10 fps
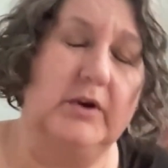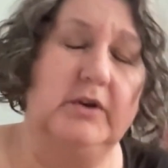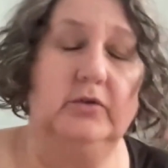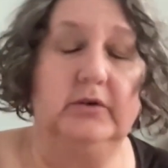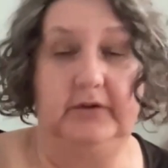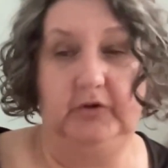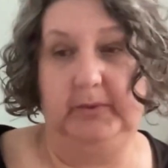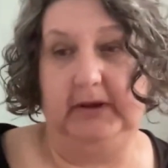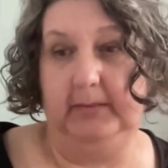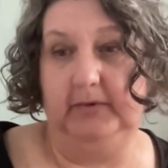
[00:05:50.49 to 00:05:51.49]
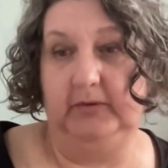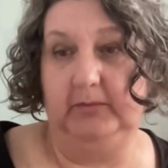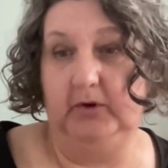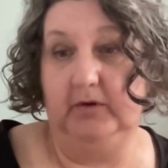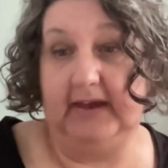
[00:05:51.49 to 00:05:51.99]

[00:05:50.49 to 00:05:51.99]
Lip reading: you're going to be able to move,